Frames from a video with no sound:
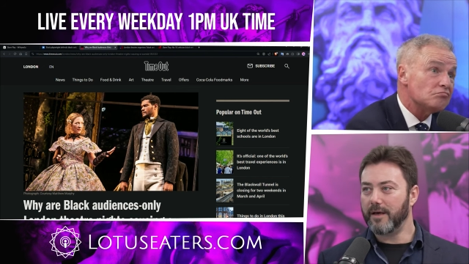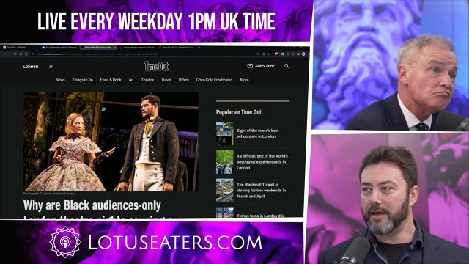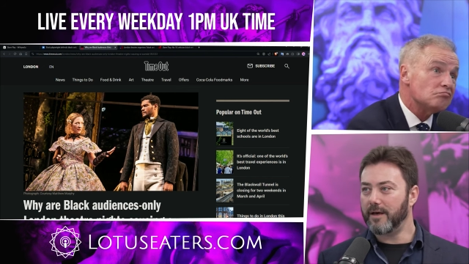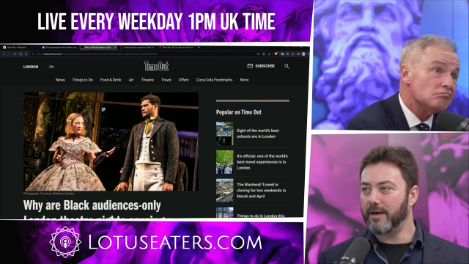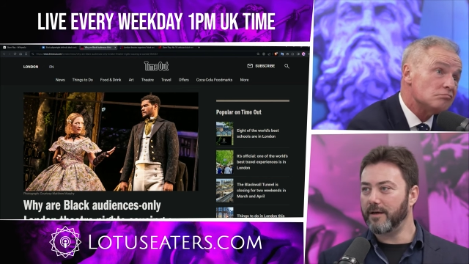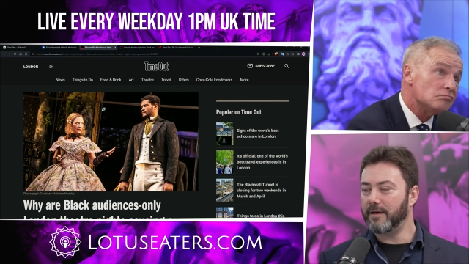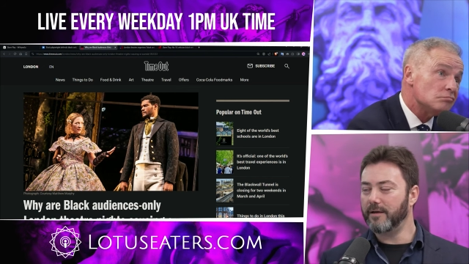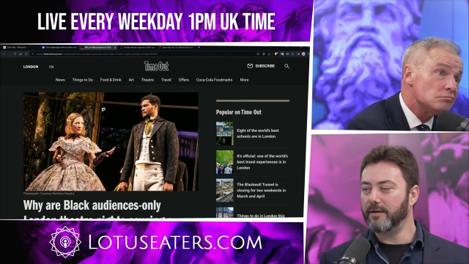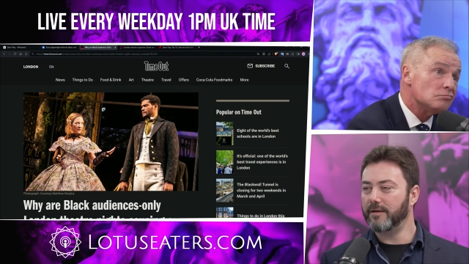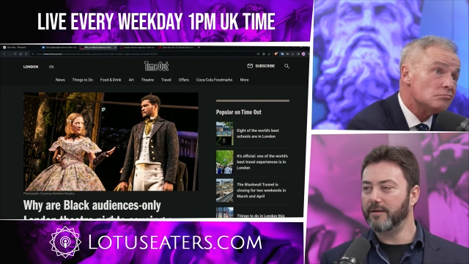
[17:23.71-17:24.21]

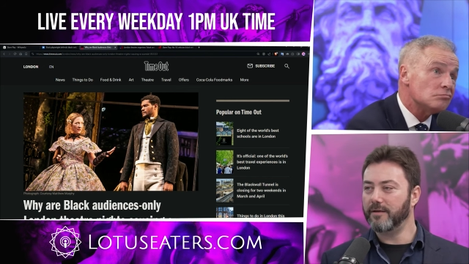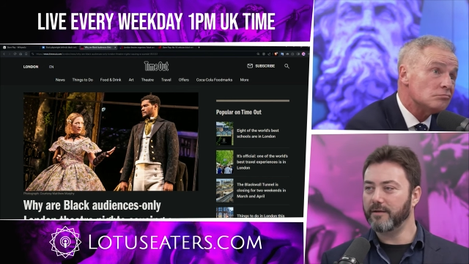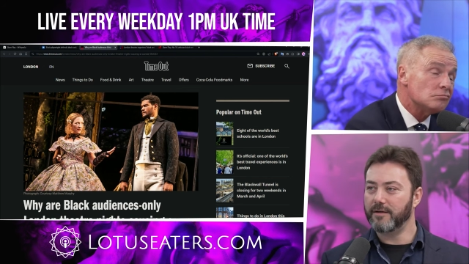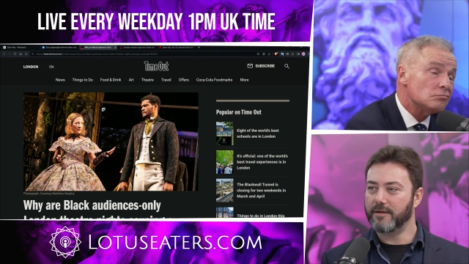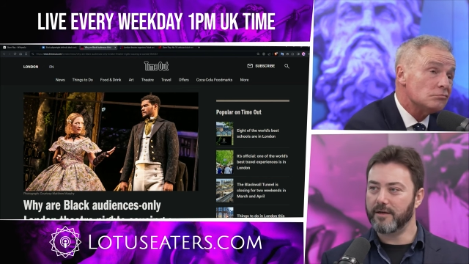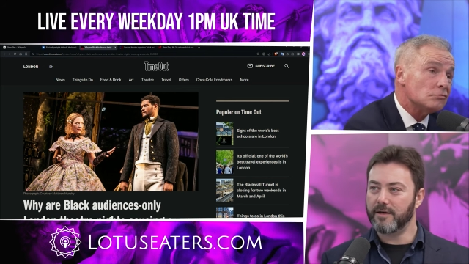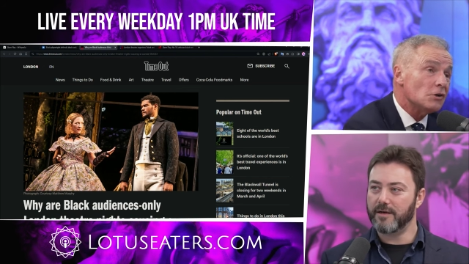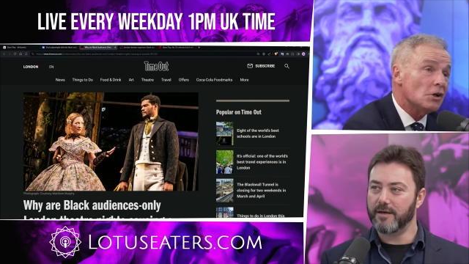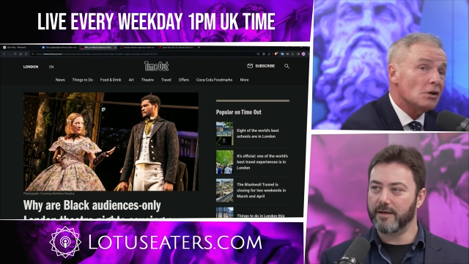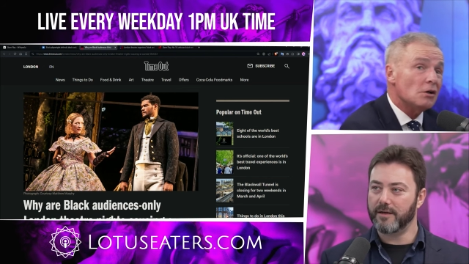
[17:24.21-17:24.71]
Speaker 1: Yeah.
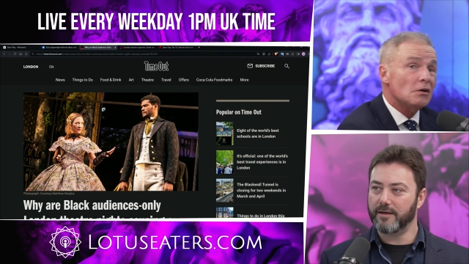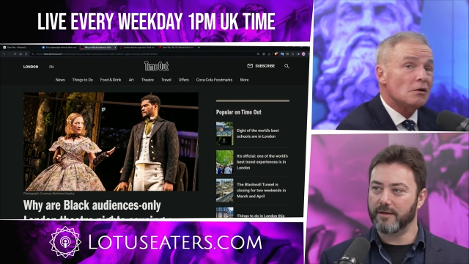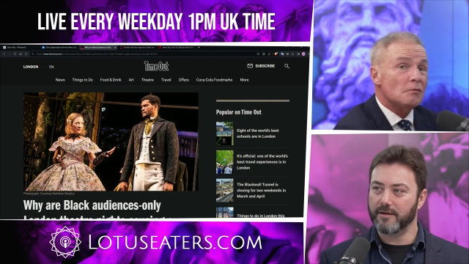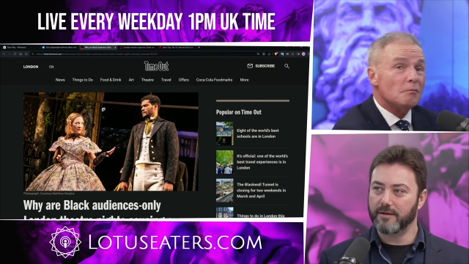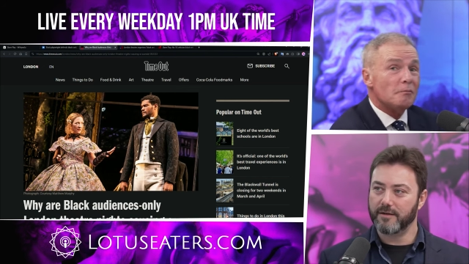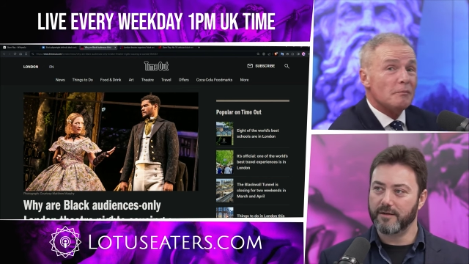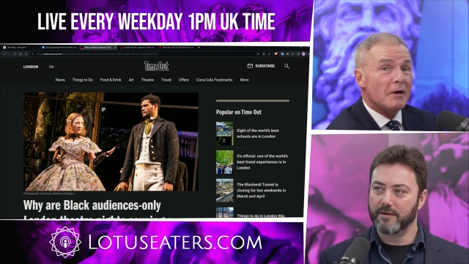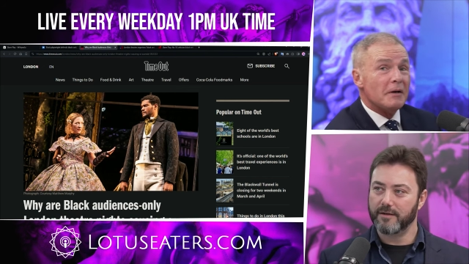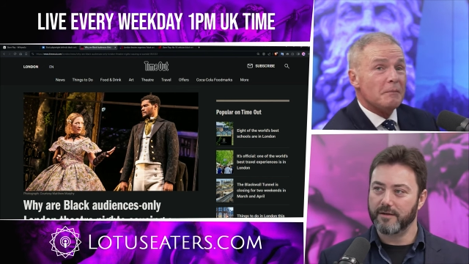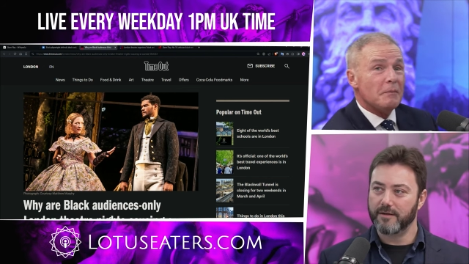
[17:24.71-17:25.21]
Yeah.
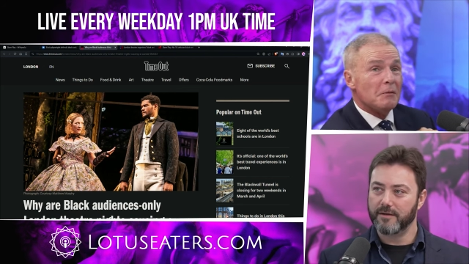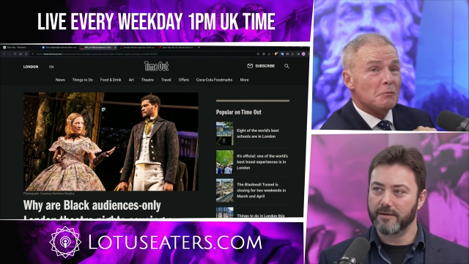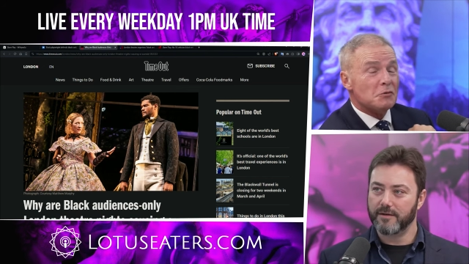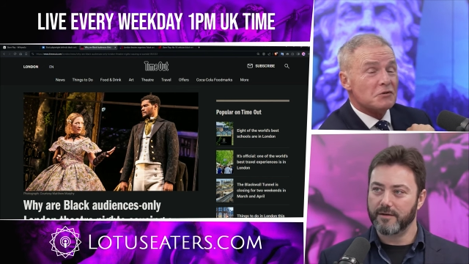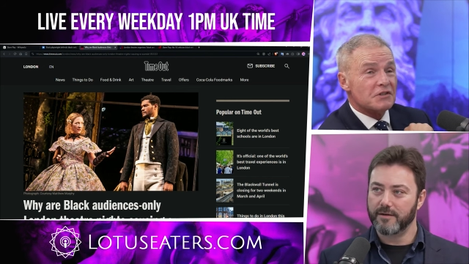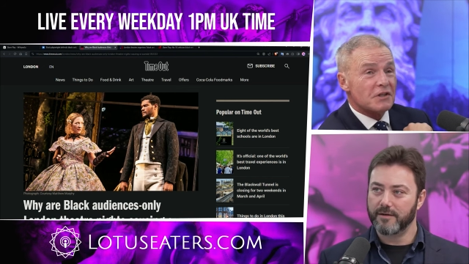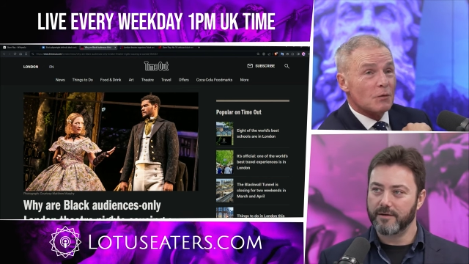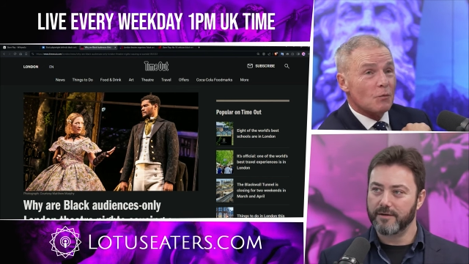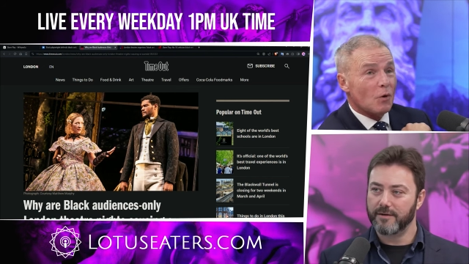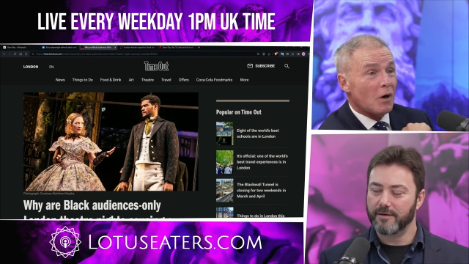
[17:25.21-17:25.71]
Many
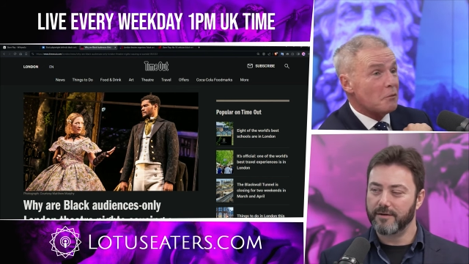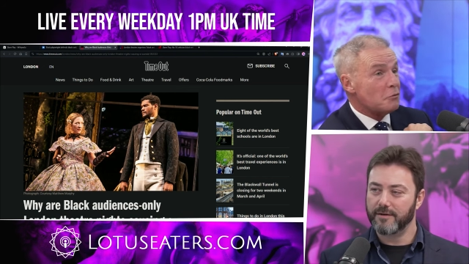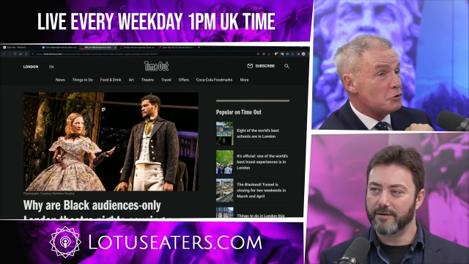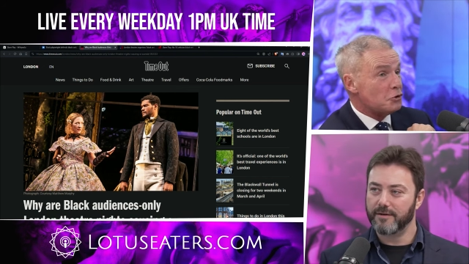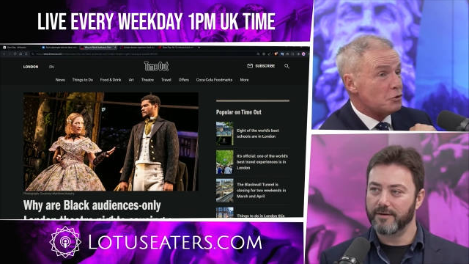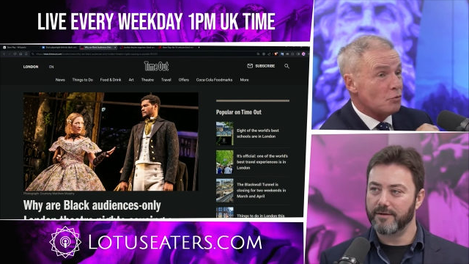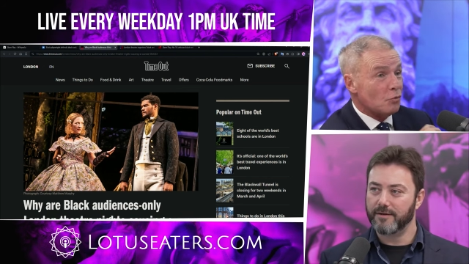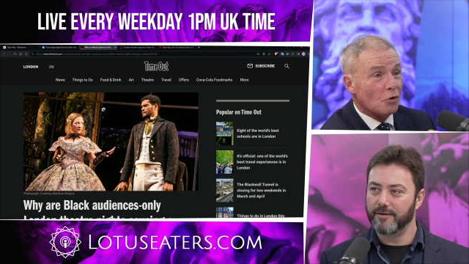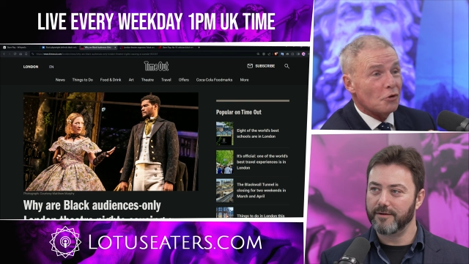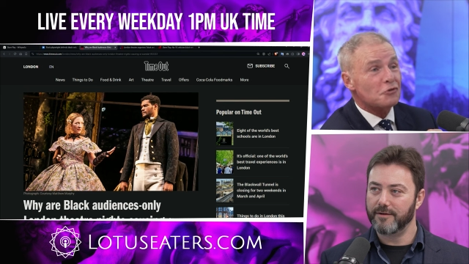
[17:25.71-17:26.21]
people say, why
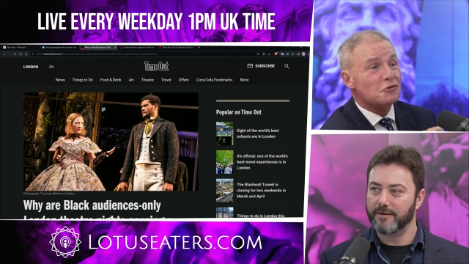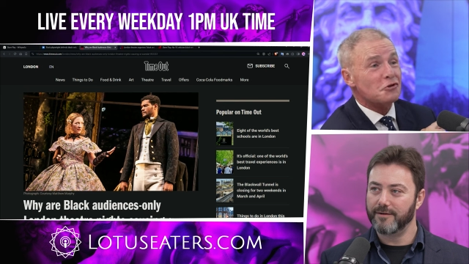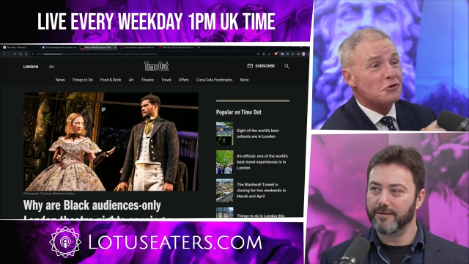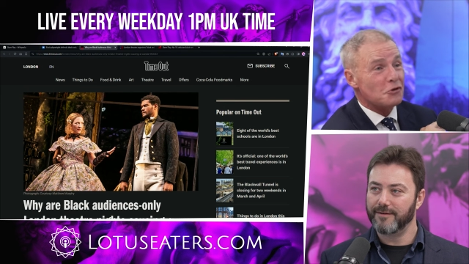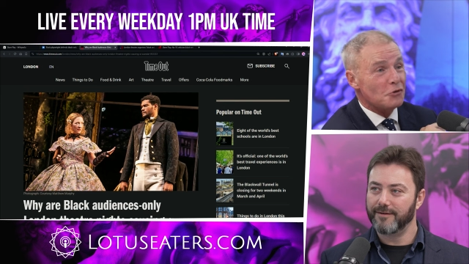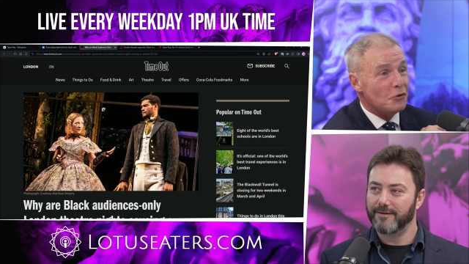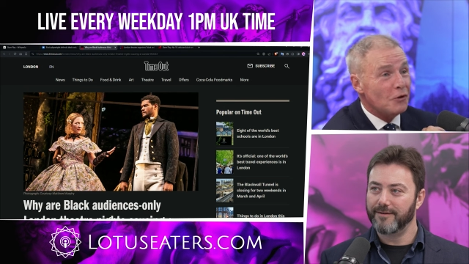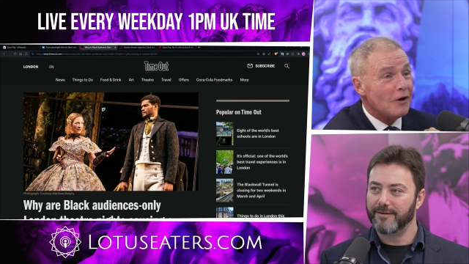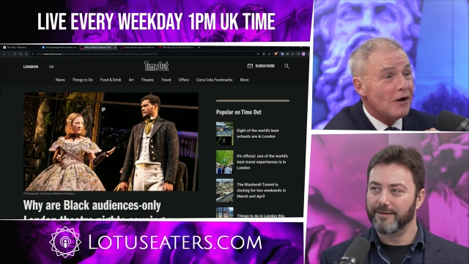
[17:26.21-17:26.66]
would you want to?